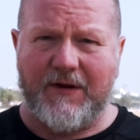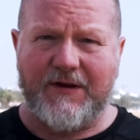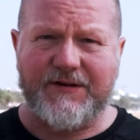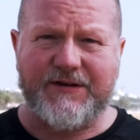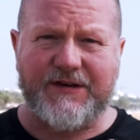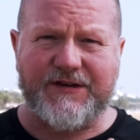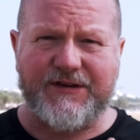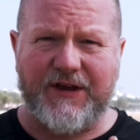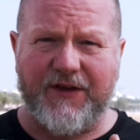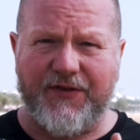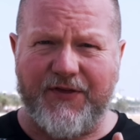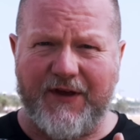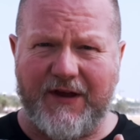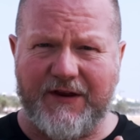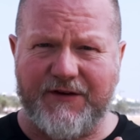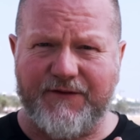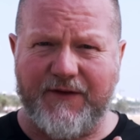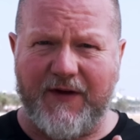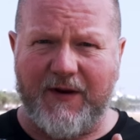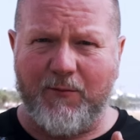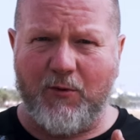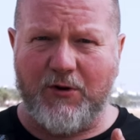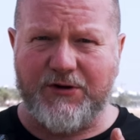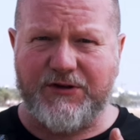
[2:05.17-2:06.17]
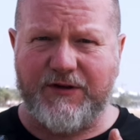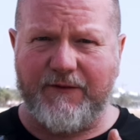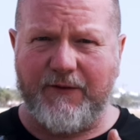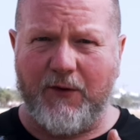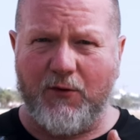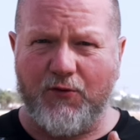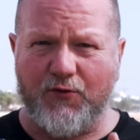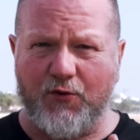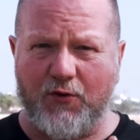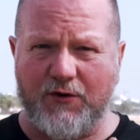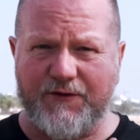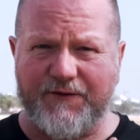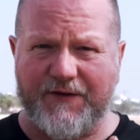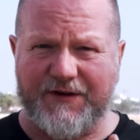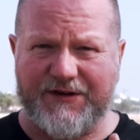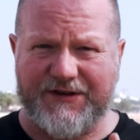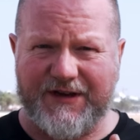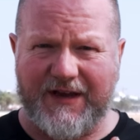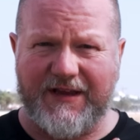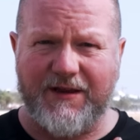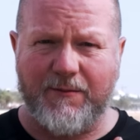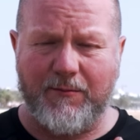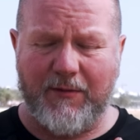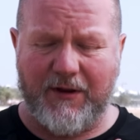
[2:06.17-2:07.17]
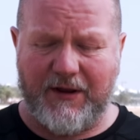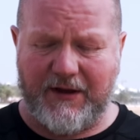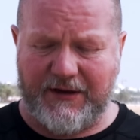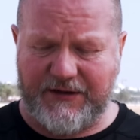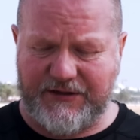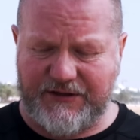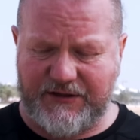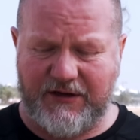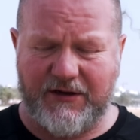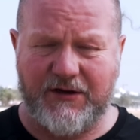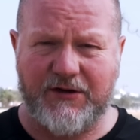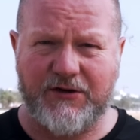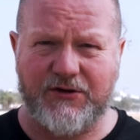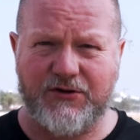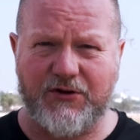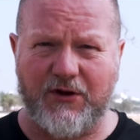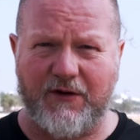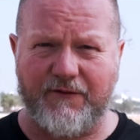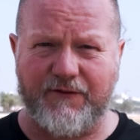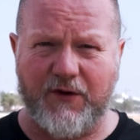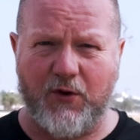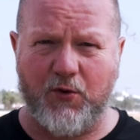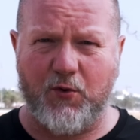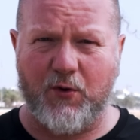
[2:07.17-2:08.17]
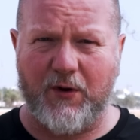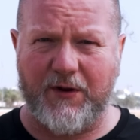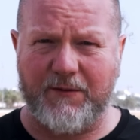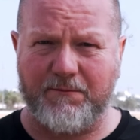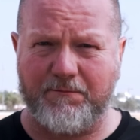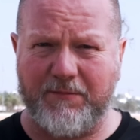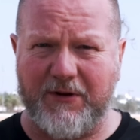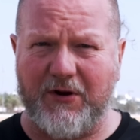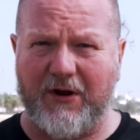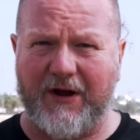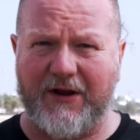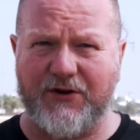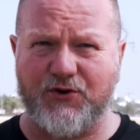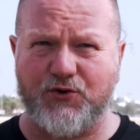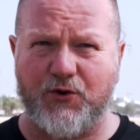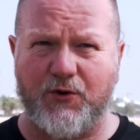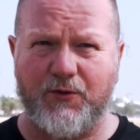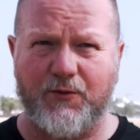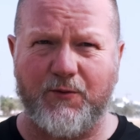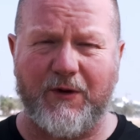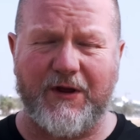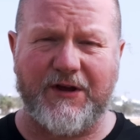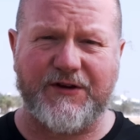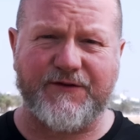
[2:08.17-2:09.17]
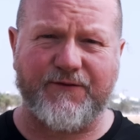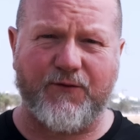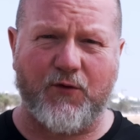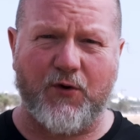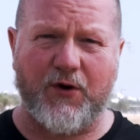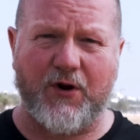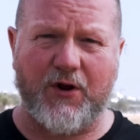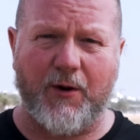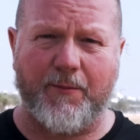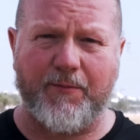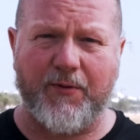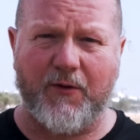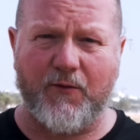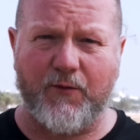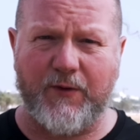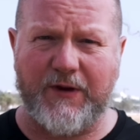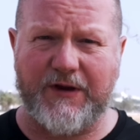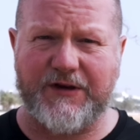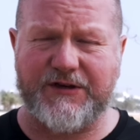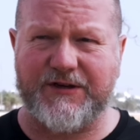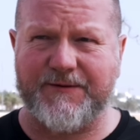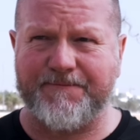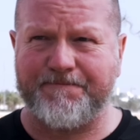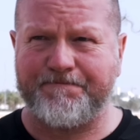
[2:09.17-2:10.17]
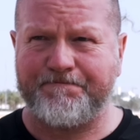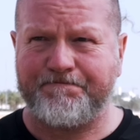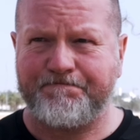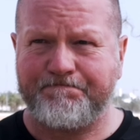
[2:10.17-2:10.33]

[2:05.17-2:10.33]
As I say, thanks very much to Viltrox for sending me this. So I've now been hands-on with this for a couple of weeks.